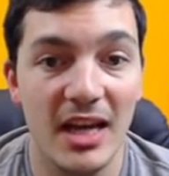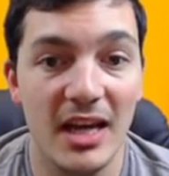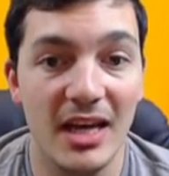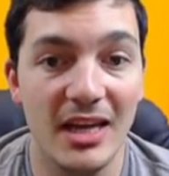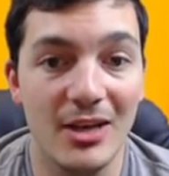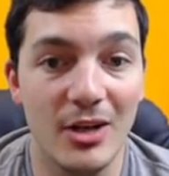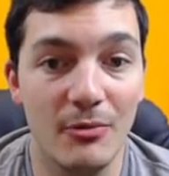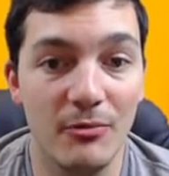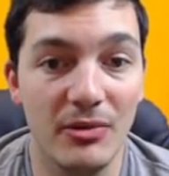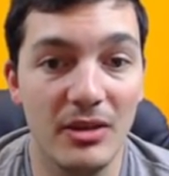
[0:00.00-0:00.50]

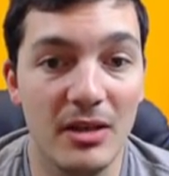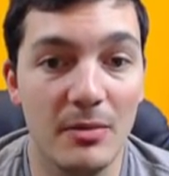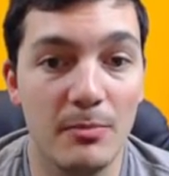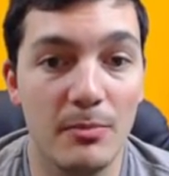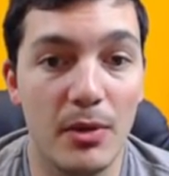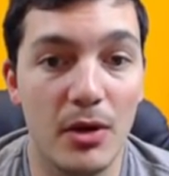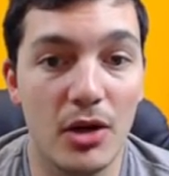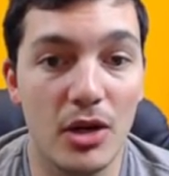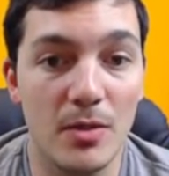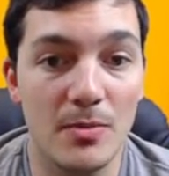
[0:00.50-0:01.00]
And hopefully the
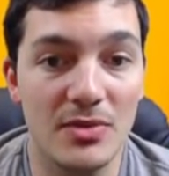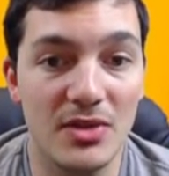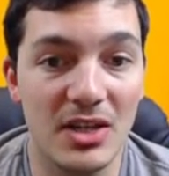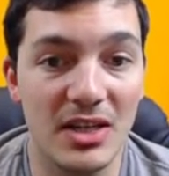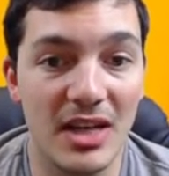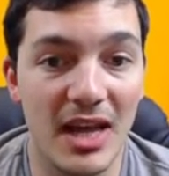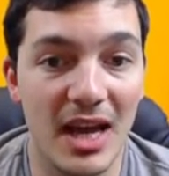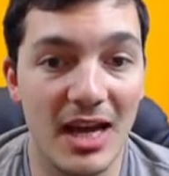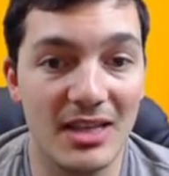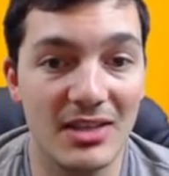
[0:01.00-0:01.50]
barbs
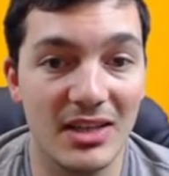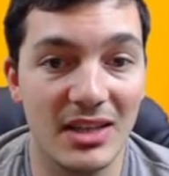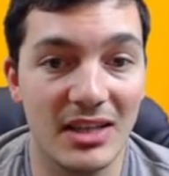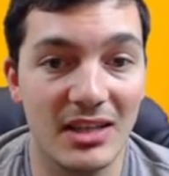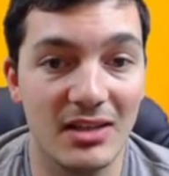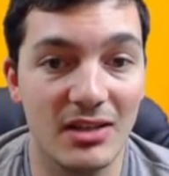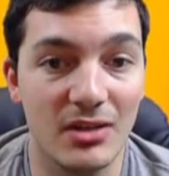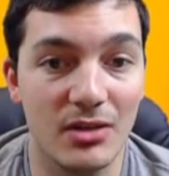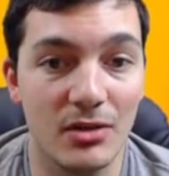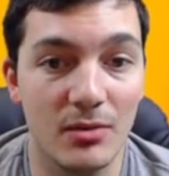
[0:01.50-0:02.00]
can act like a
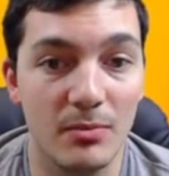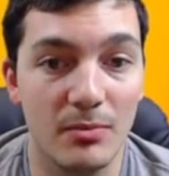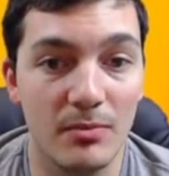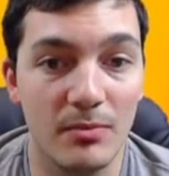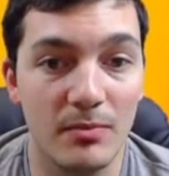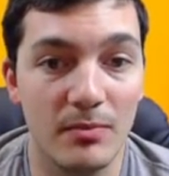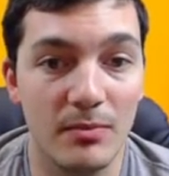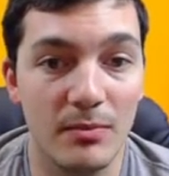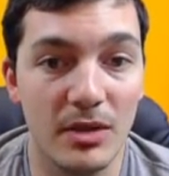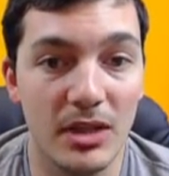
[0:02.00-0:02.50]
little
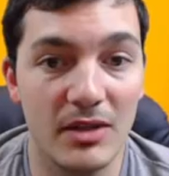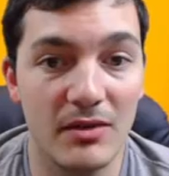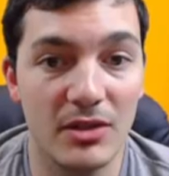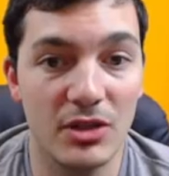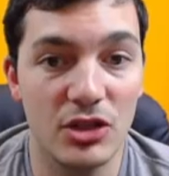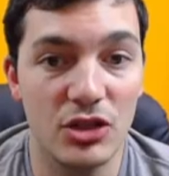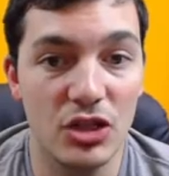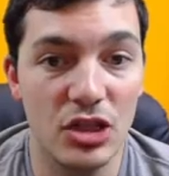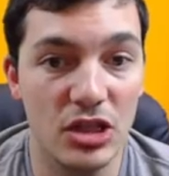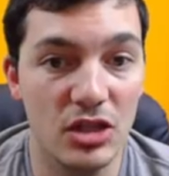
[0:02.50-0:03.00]
bit of a
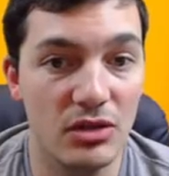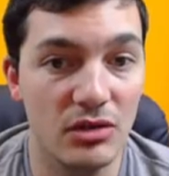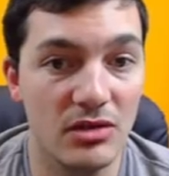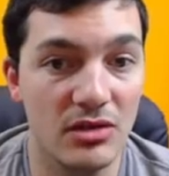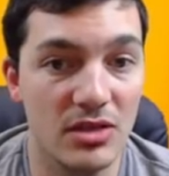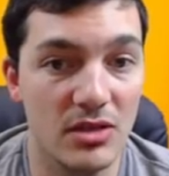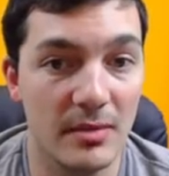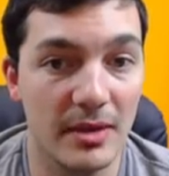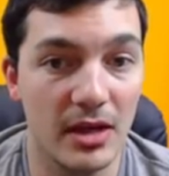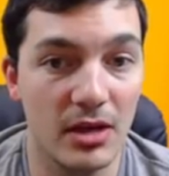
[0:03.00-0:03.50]
shield
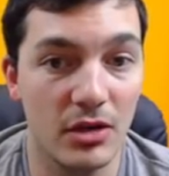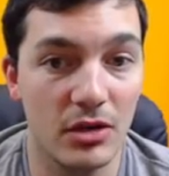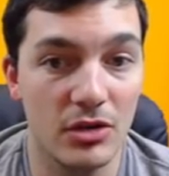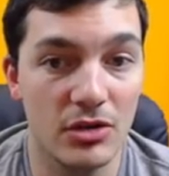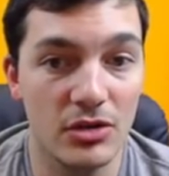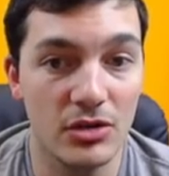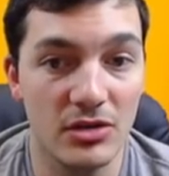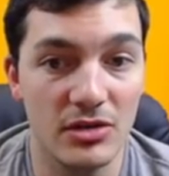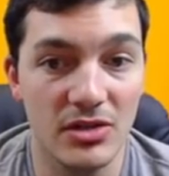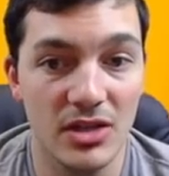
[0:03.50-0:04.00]
to my
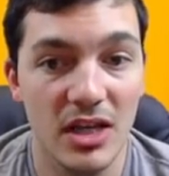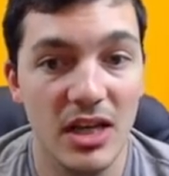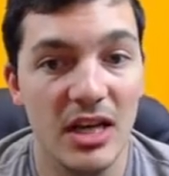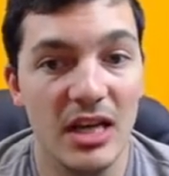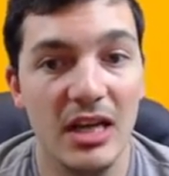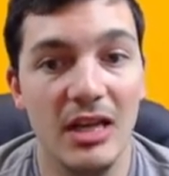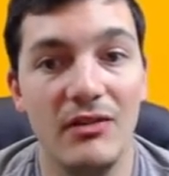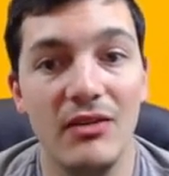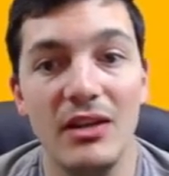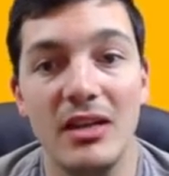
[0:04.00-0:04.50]
archers.
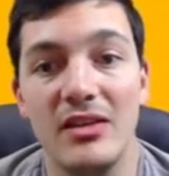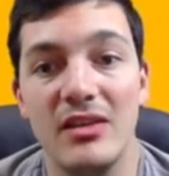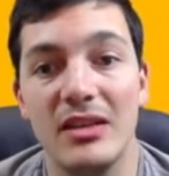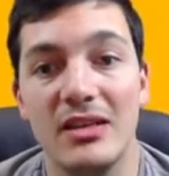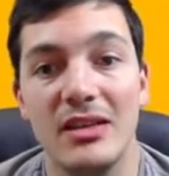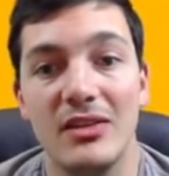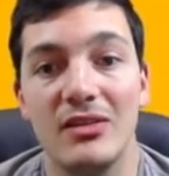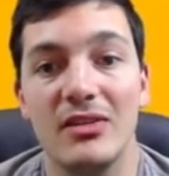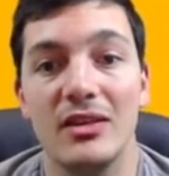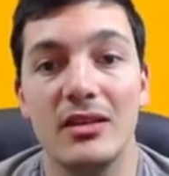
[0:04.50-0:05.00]
If anything,
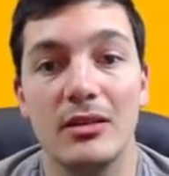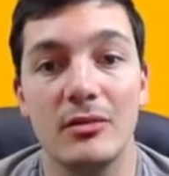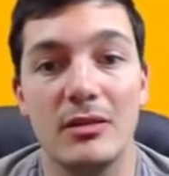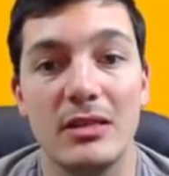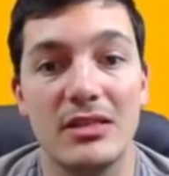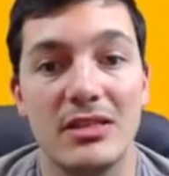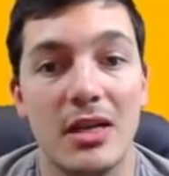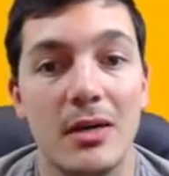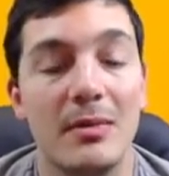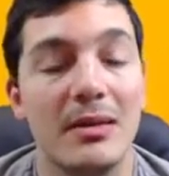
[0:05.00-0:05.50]
this is a
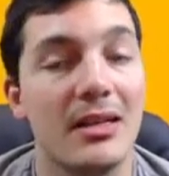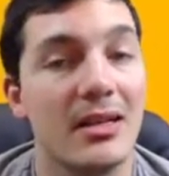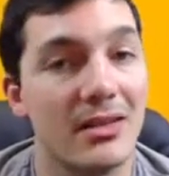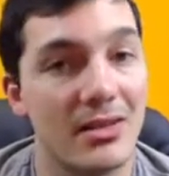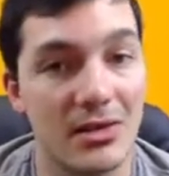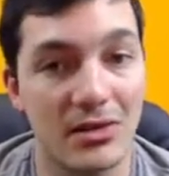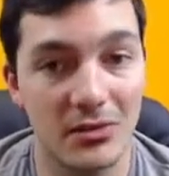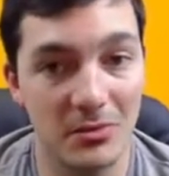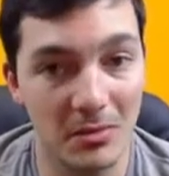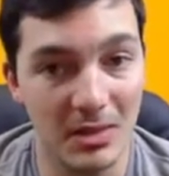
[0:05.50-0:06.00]
3-star because
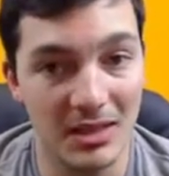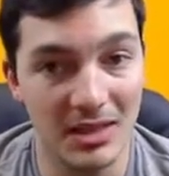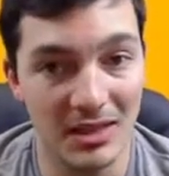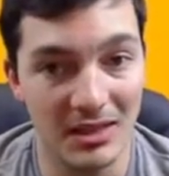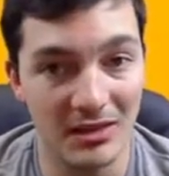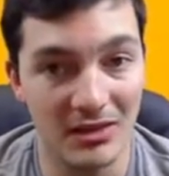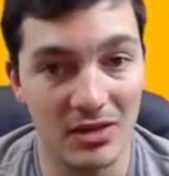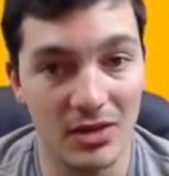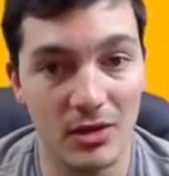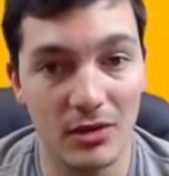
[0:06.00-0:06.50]
those
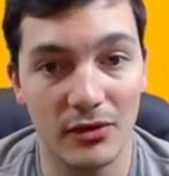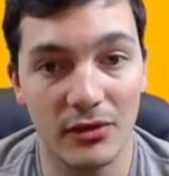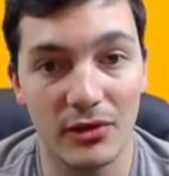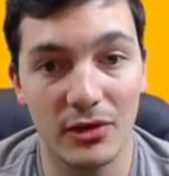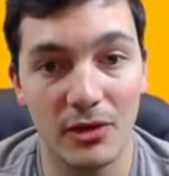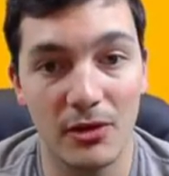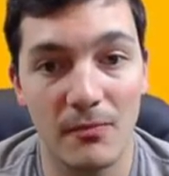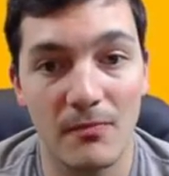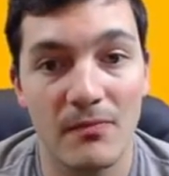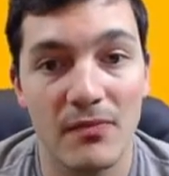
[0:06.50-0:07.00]
minions, though.
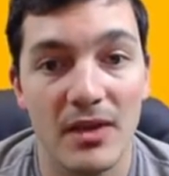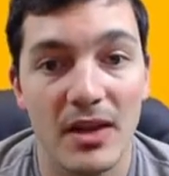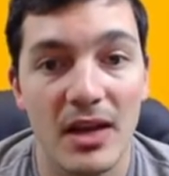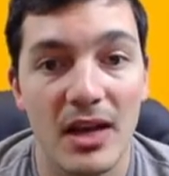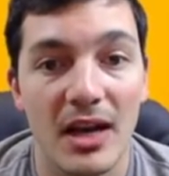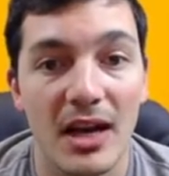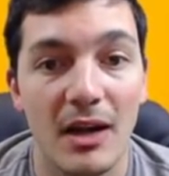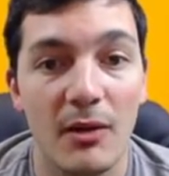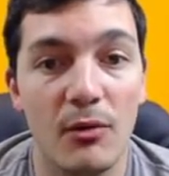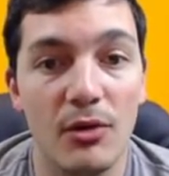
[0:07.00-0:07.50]
So
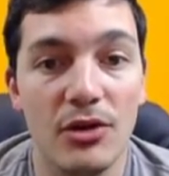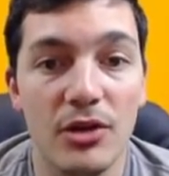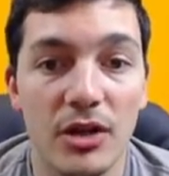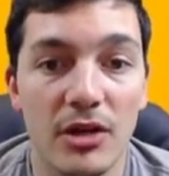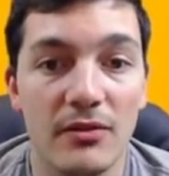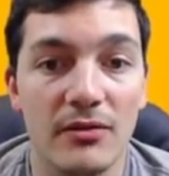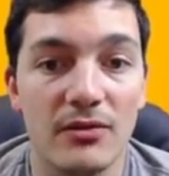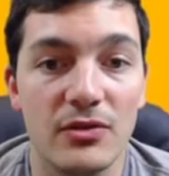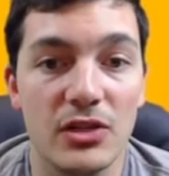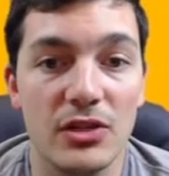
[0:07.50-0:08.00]
I wonder
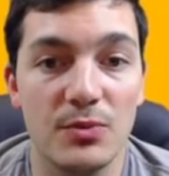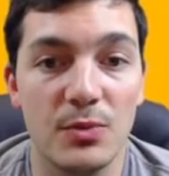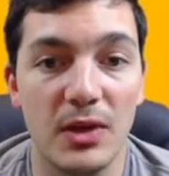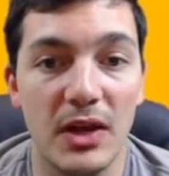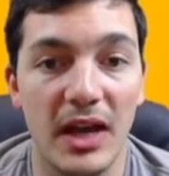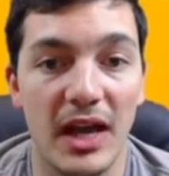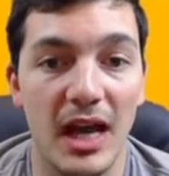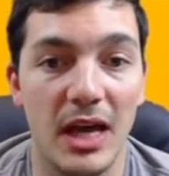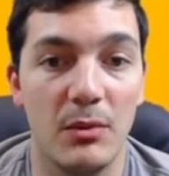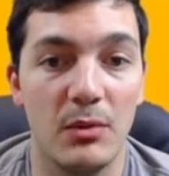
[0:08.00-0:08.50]
if just what
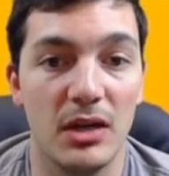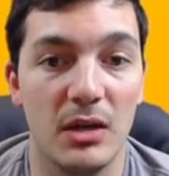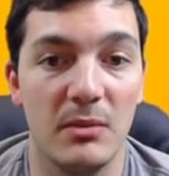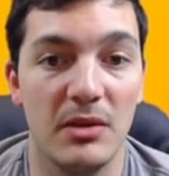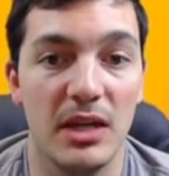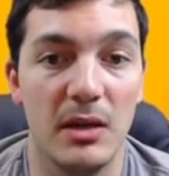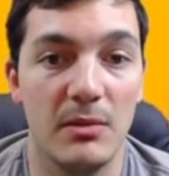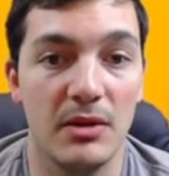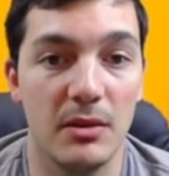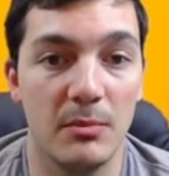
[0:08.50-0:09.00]
I had would have
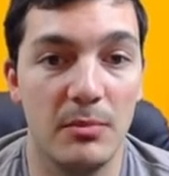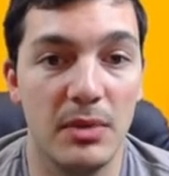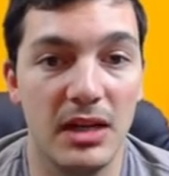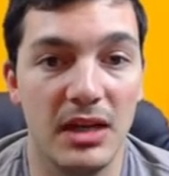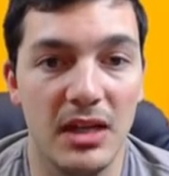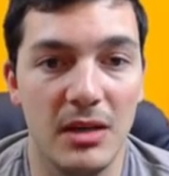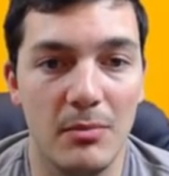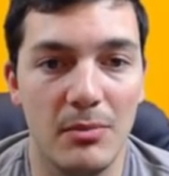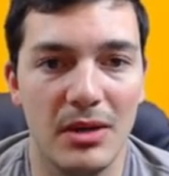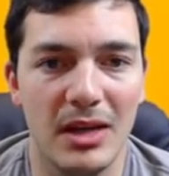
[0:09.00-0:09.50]
been able to
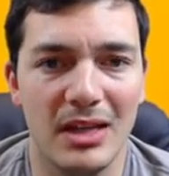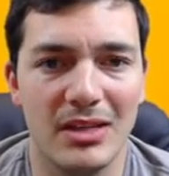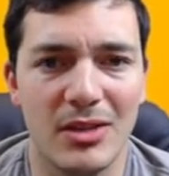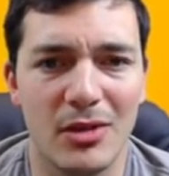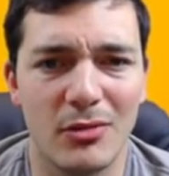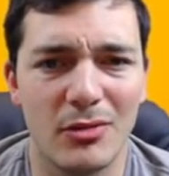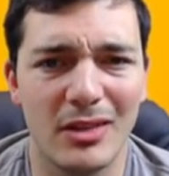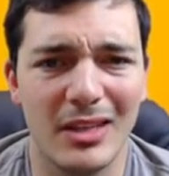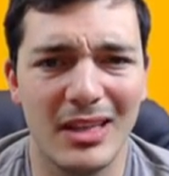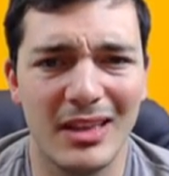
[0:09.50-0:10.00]
beat it, but I
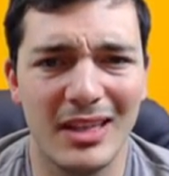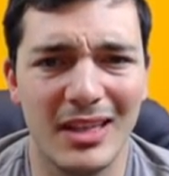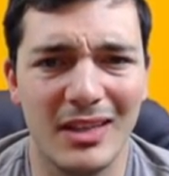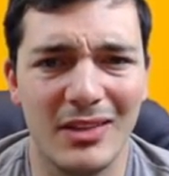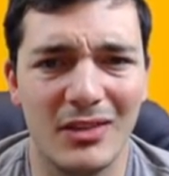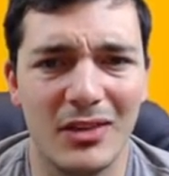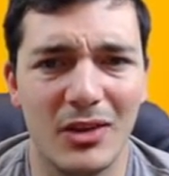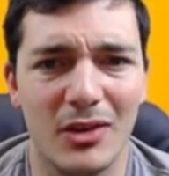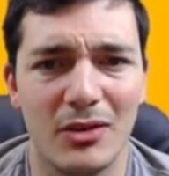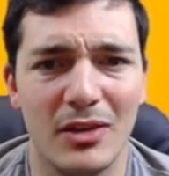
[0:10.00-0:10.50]
don't really think
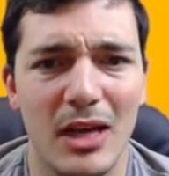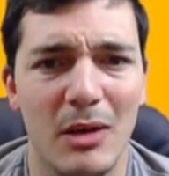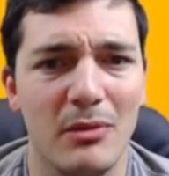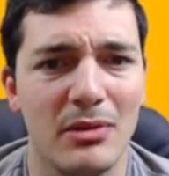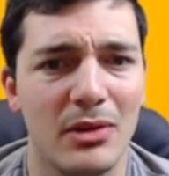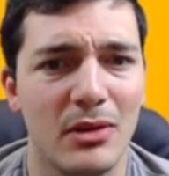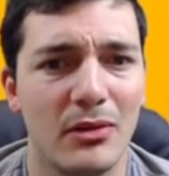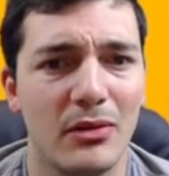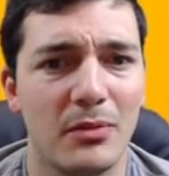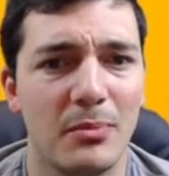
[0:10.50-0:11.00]
so. Not
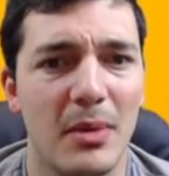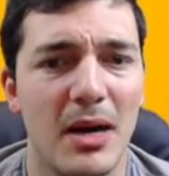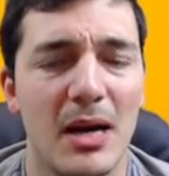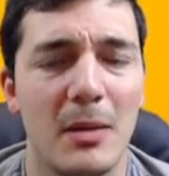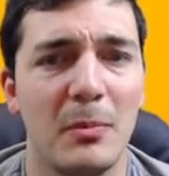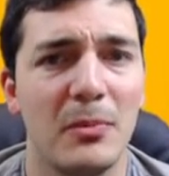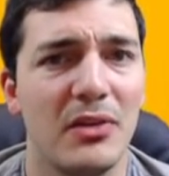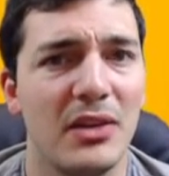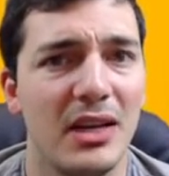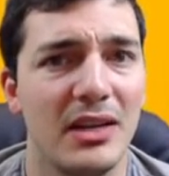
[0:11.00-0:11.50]
with those
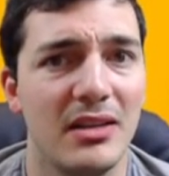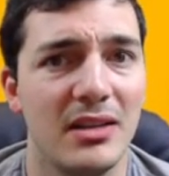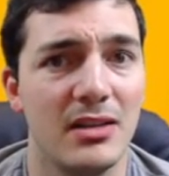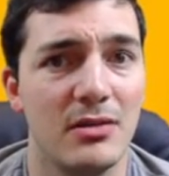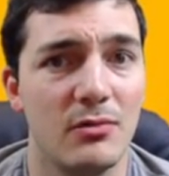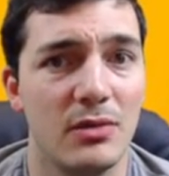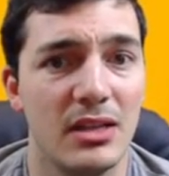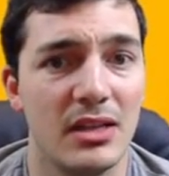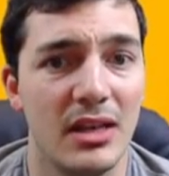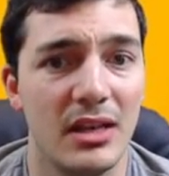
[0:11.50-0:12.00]
bombs that I
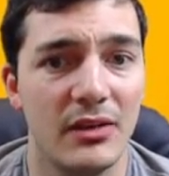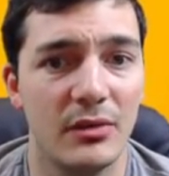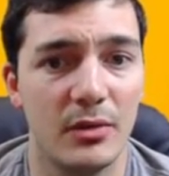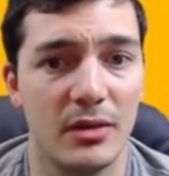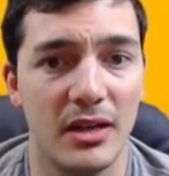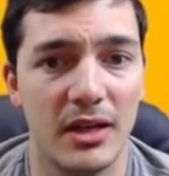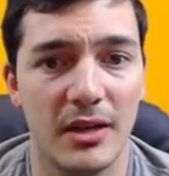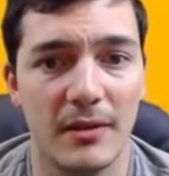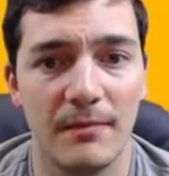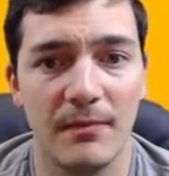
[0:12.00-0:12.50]
didn't realize were
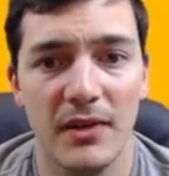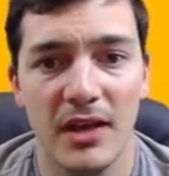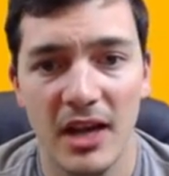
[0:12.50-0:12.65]
there.